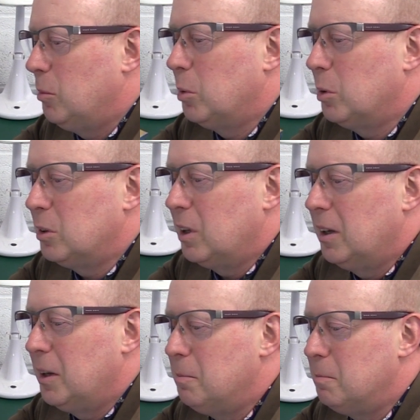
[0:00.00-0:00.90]
But
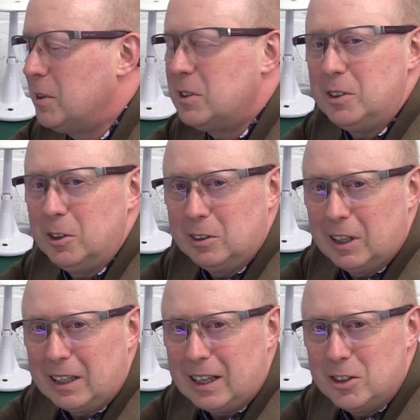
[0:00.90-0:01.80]
this young
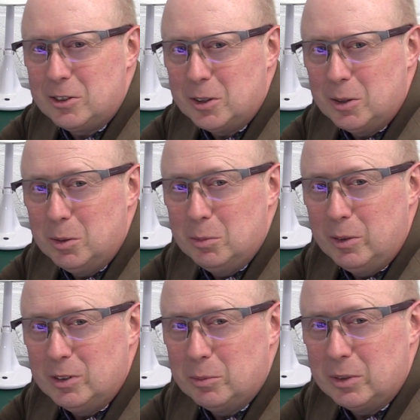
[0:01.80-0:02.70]
lad Andrew, who
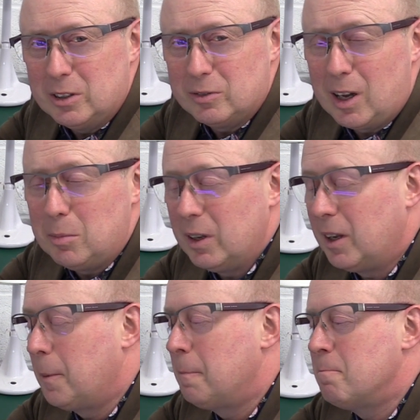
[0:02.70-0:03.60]
moves in with his
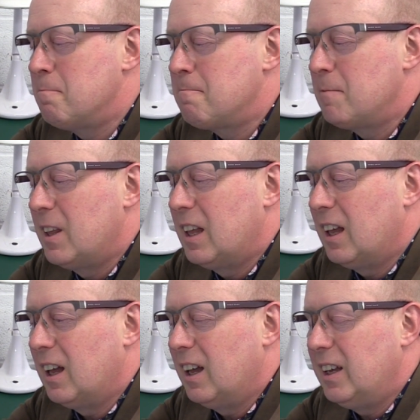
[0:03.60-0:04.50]
family,
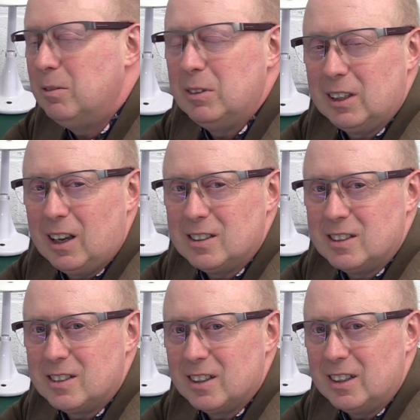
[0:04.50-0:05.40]
he
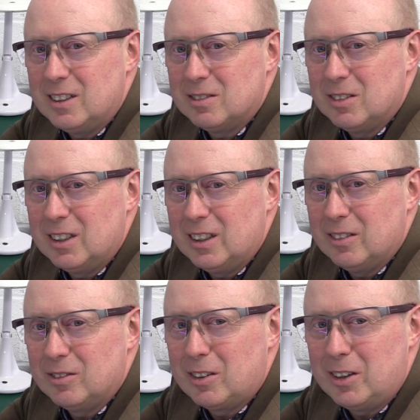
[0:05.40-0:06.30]
realises that he's really
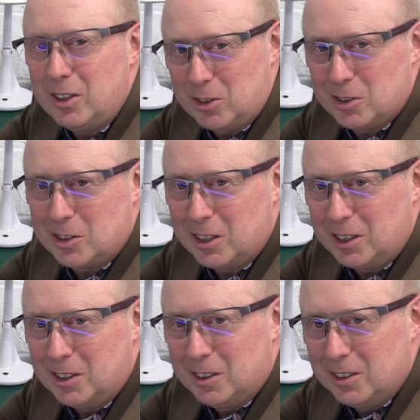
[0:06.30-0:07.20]
a very
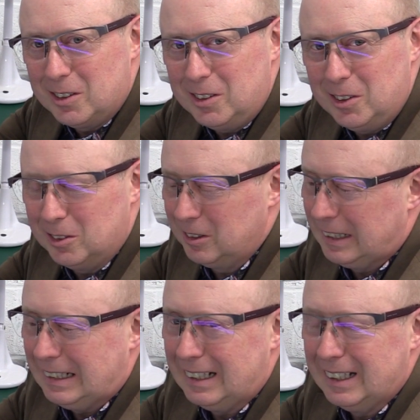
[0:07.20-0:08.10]
interesting young
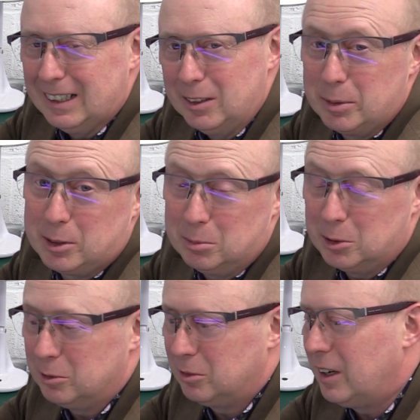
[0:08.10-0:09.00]
guy, and they become
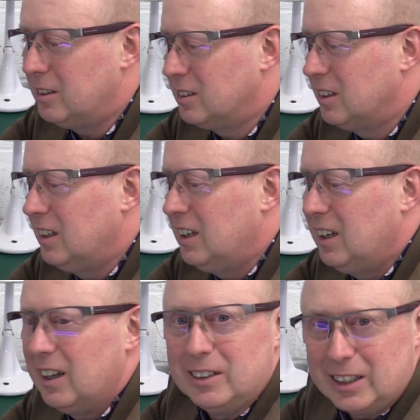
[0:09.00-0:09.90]
good friends.
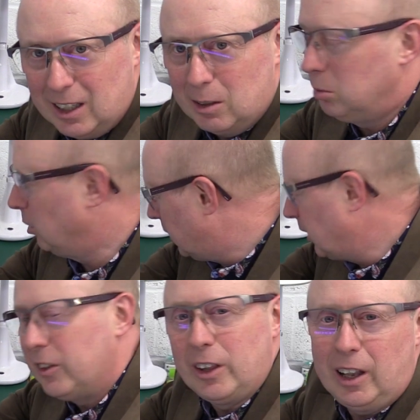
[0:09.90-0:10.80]
And they go
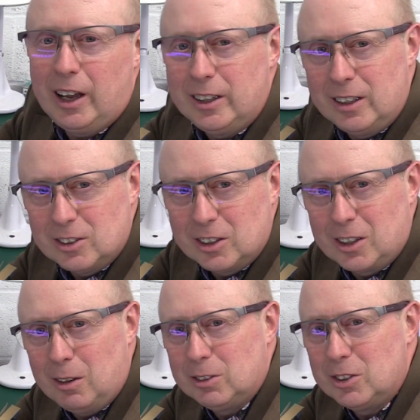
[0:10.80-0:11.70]
looking at the Lightnings at
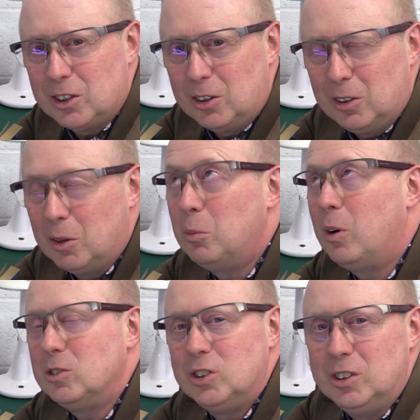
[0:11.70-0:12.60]
Coltishall and
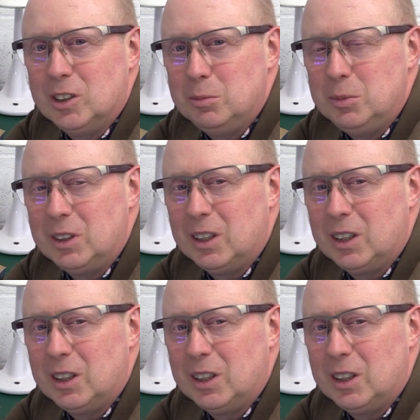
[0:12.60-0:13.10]
watching them,